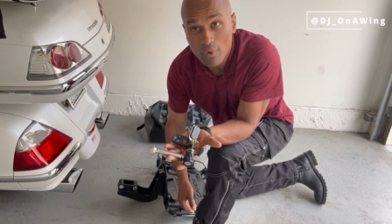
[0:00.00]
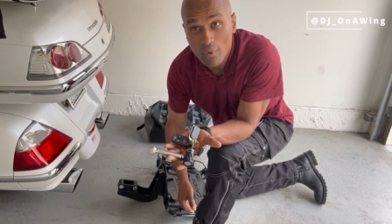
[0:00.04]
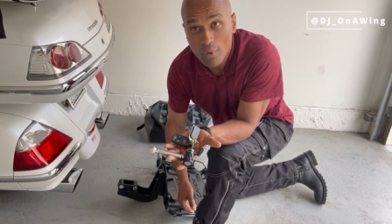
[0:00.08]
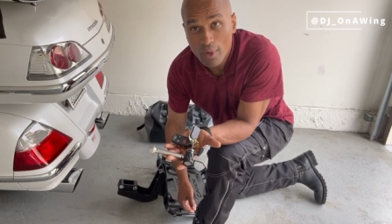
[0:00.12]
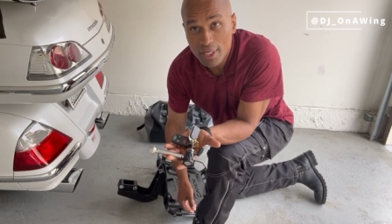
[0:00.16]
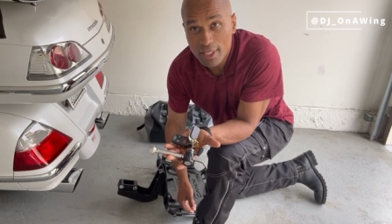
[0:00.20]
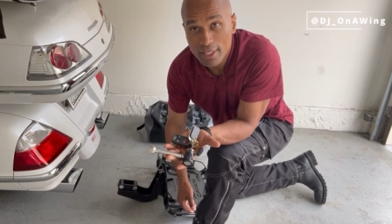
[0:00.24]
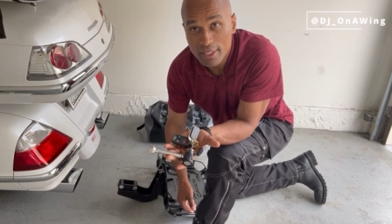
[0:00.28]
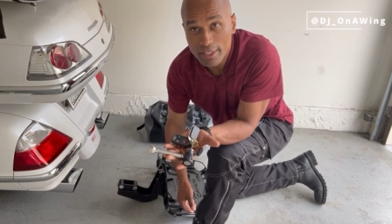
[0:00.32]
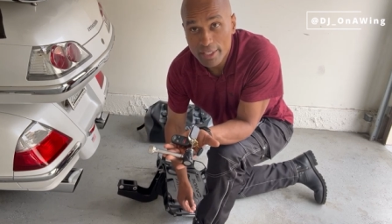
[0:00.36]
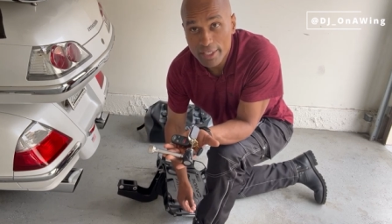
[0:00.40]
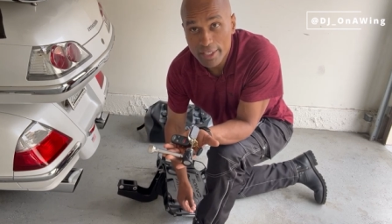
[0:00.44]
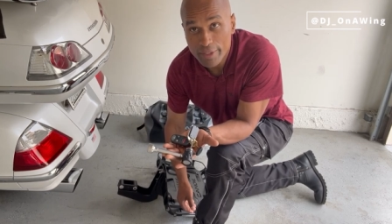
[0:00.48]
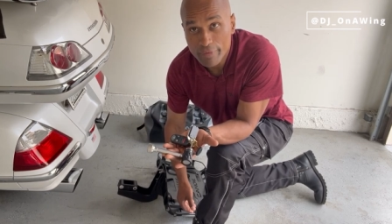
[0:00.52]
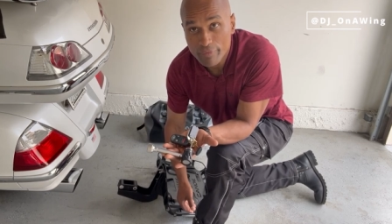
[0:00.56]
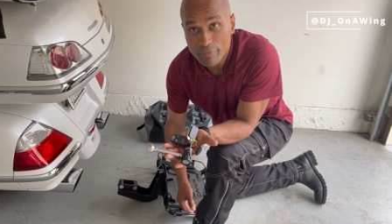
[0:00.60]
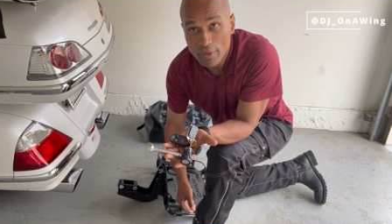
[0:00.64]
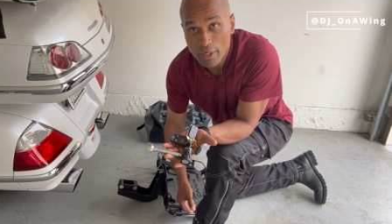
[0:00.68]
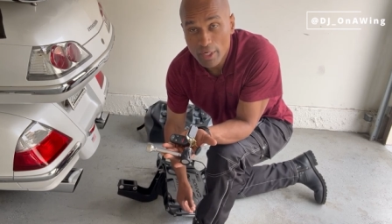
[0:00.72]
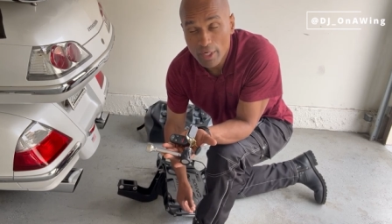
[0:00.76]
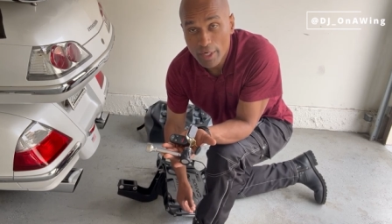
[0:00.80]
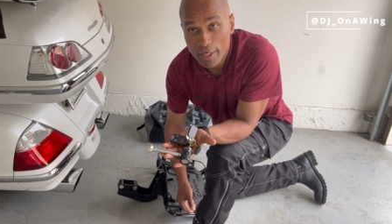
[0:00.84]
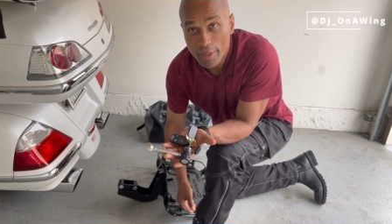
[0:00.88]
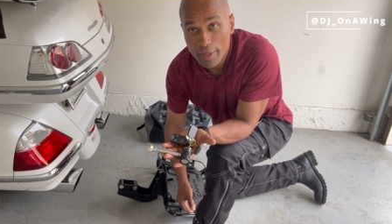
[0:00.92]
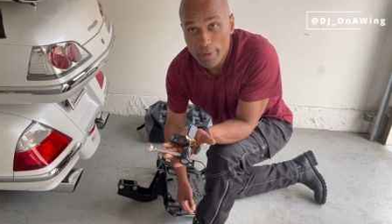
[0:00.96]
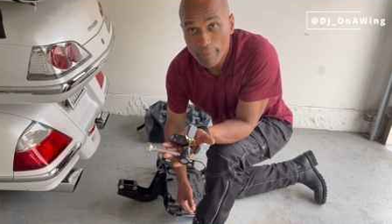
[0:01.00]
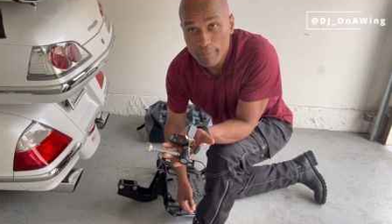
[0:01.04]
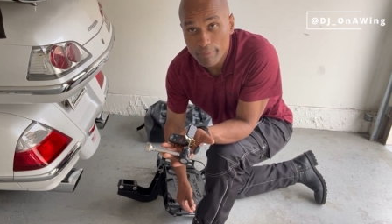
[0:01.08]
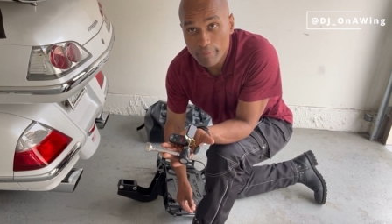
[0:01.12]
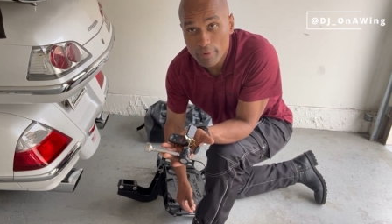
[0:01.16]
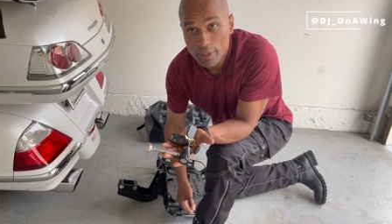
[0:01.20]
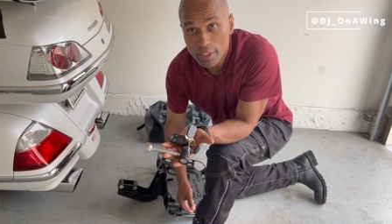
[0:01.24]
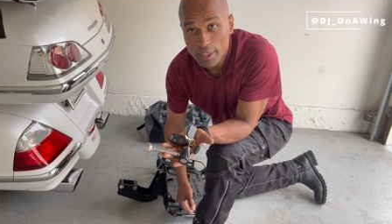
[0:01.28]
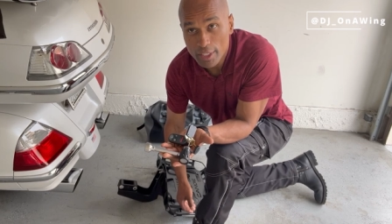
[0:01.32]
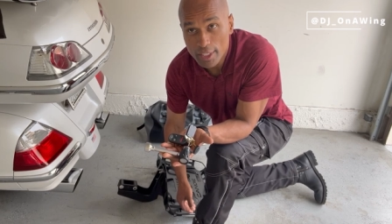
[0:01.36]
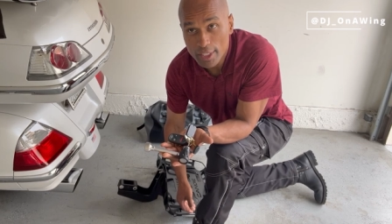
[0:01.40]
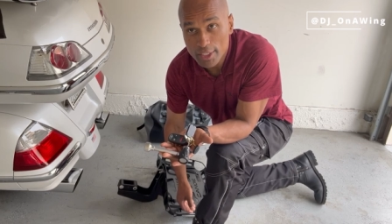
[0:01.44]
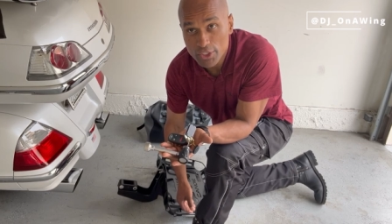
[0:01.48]
quality um,
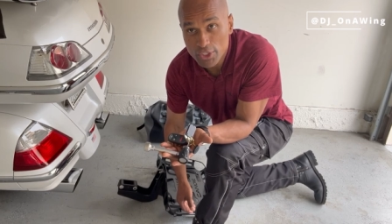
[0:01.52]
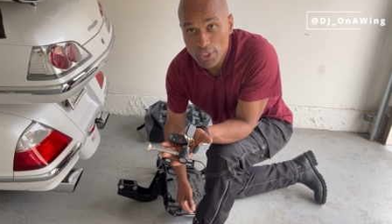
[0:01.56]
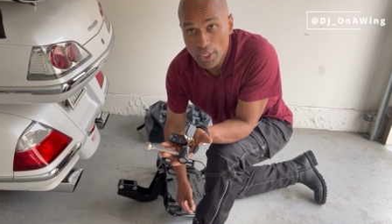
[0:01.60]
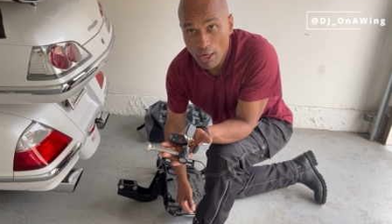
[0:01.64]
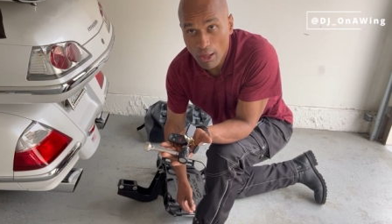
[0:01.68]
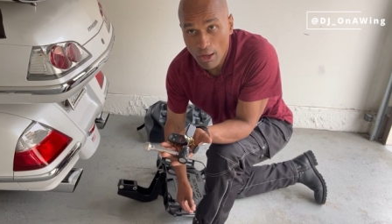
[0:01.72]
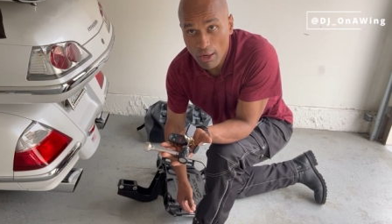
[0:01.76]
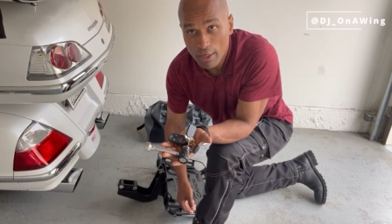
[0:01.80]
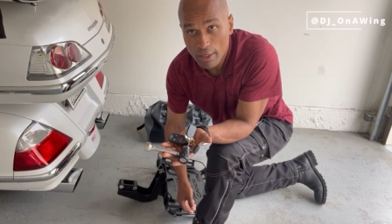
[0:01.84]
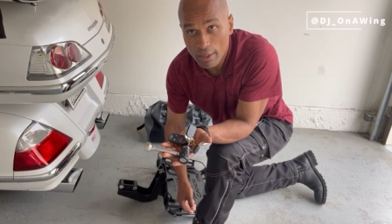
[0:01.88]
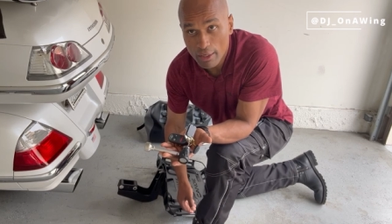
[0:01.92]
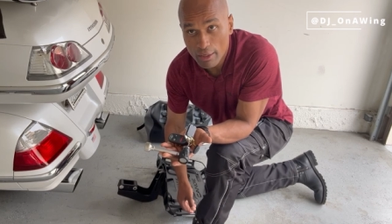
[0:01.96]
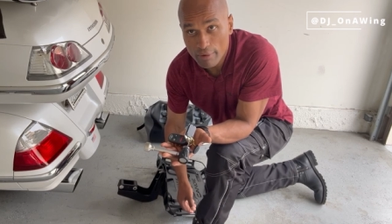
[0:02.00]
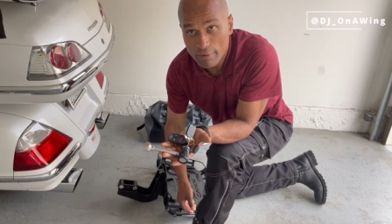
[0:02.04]
hitch lock